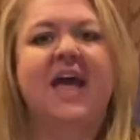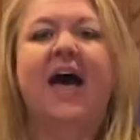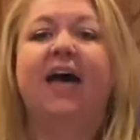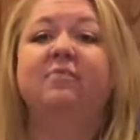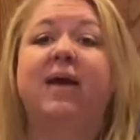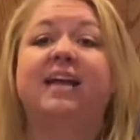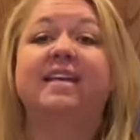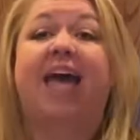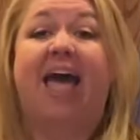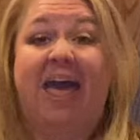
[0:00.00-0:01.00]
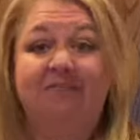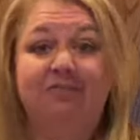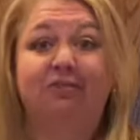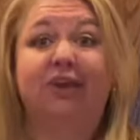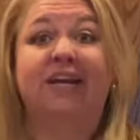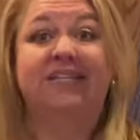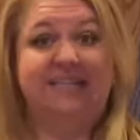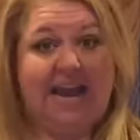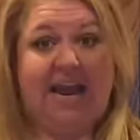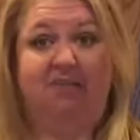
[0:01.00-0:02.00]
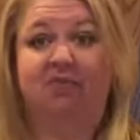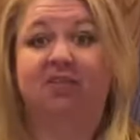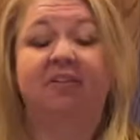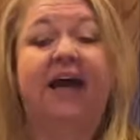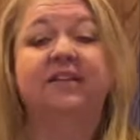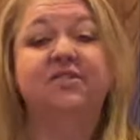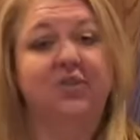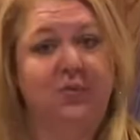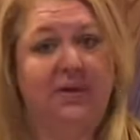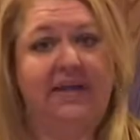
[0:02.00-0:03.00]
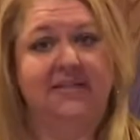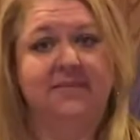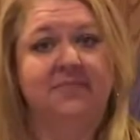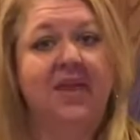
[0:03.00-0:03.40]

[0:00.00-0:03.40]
I've baked every day for the last 2 weeks.